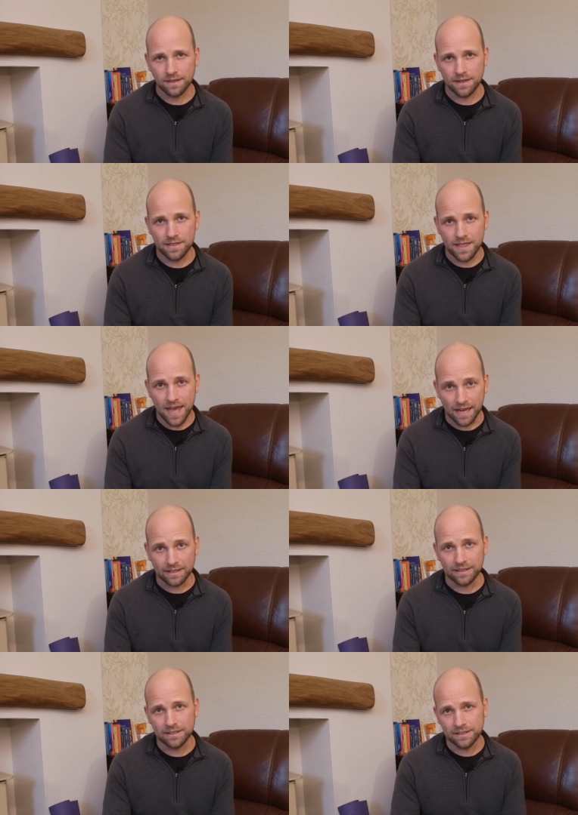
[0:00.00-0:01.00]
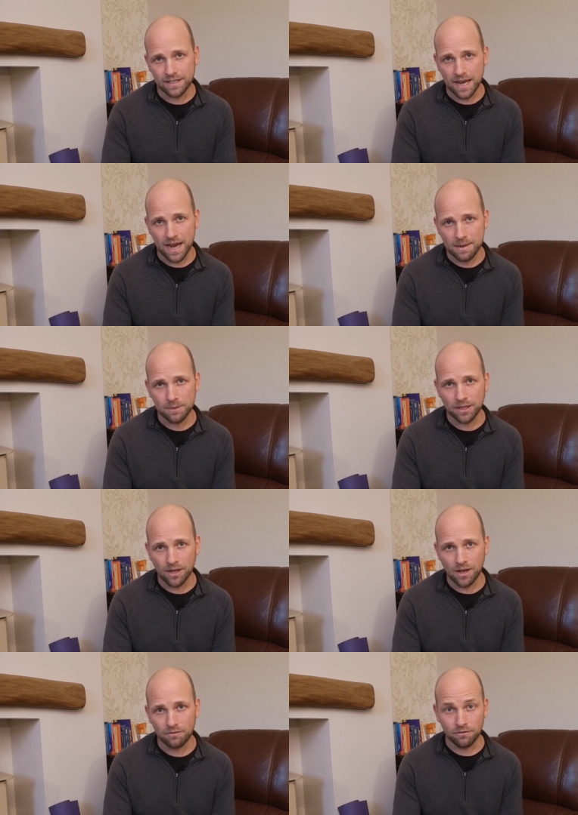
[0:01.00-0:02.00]
And that is the aim in
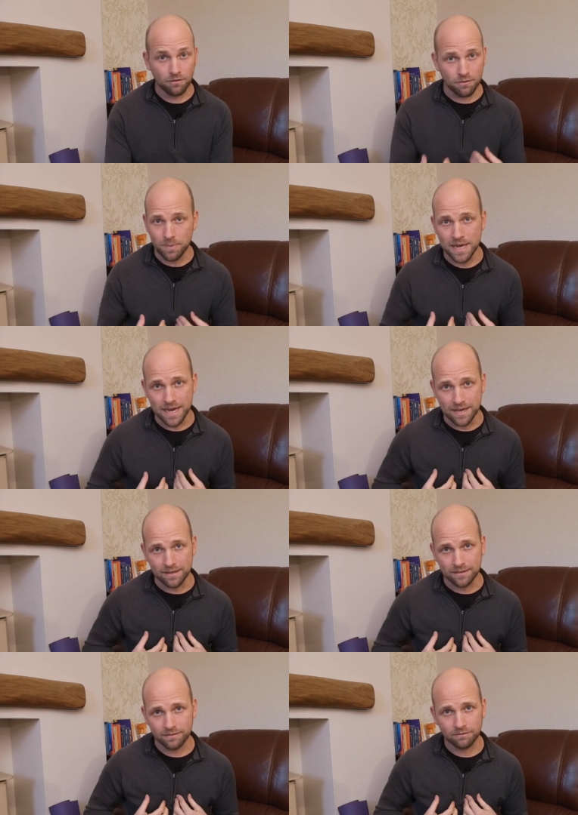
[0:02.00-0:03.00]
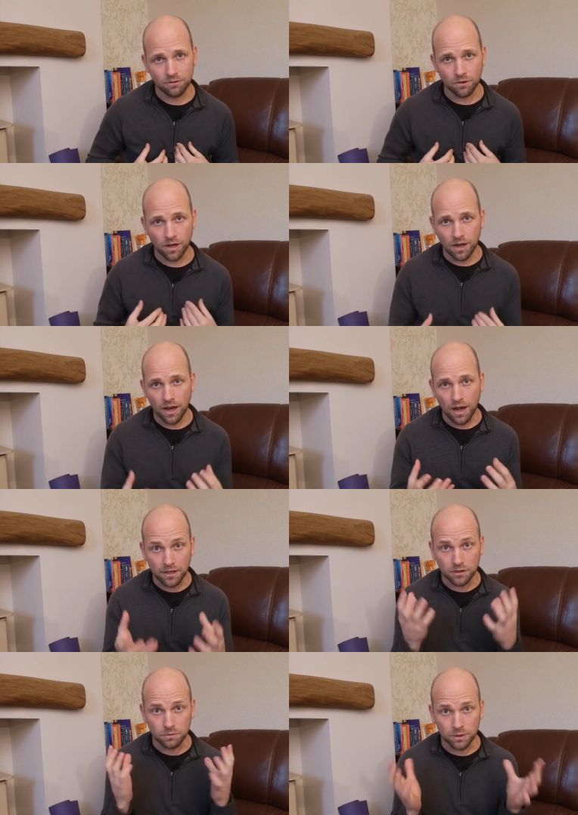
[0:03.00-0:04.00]
life for me for
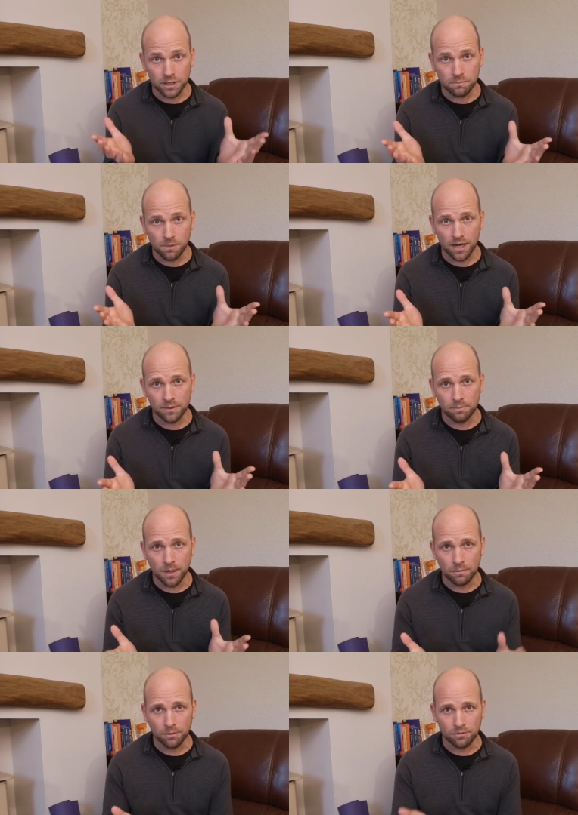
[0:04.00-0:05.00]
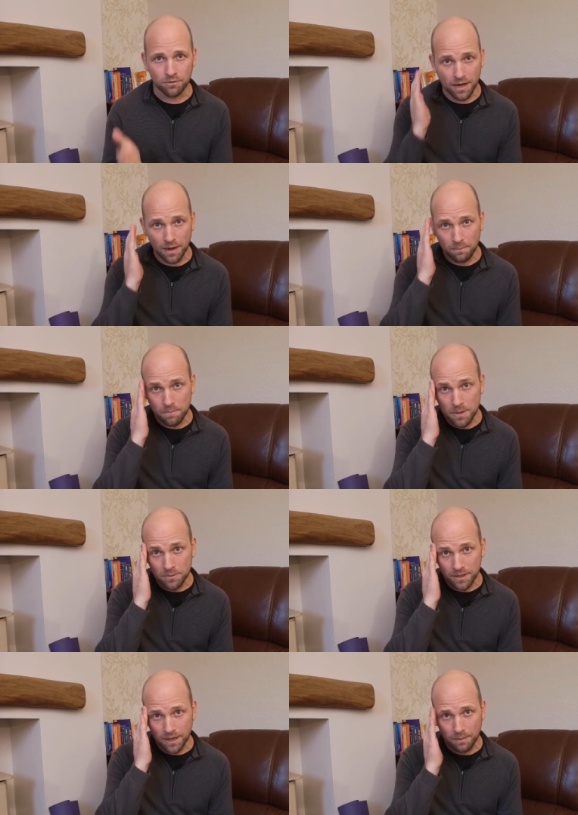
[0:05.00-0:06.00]
us rich minded people, for our
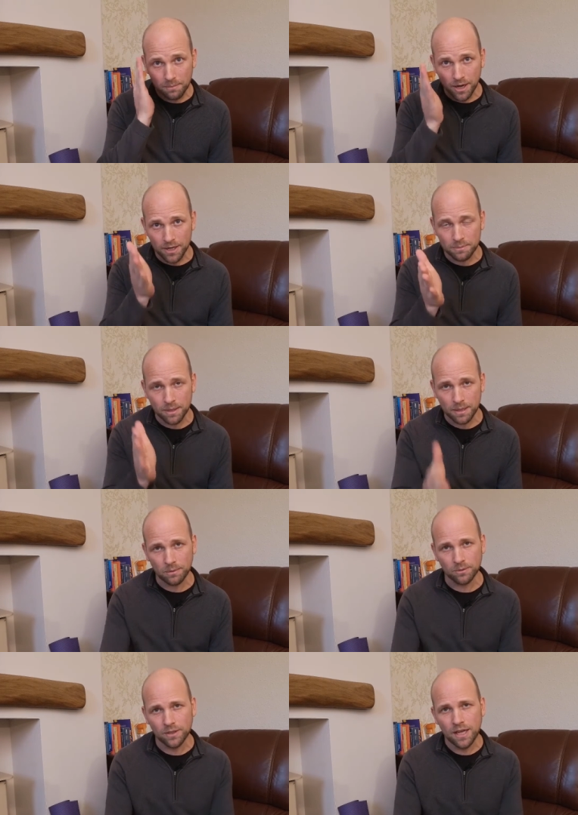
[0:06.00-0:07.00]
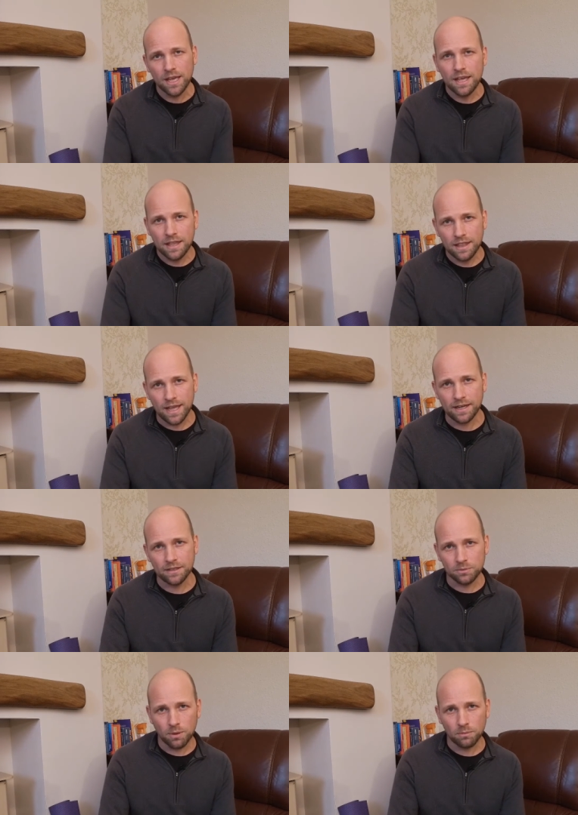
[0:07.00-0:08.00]
millionaire mind people, that
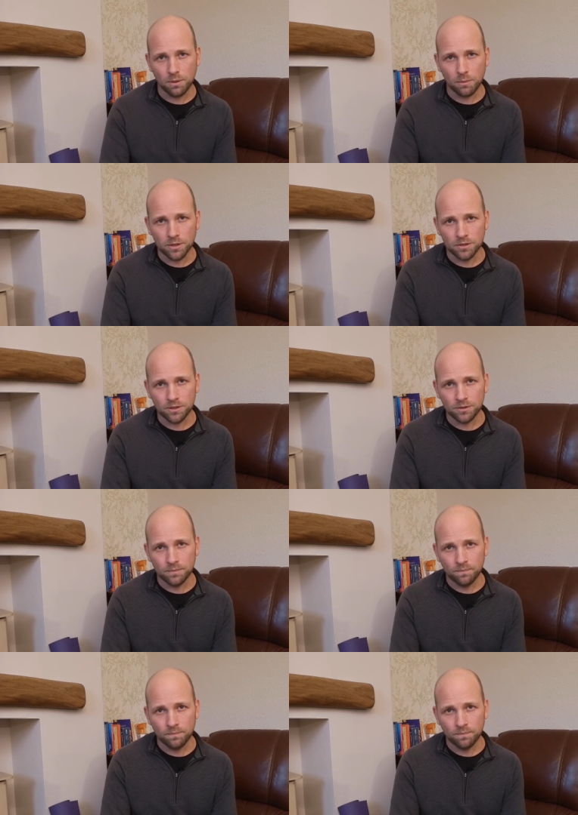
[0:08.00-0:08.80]
is what we want to do.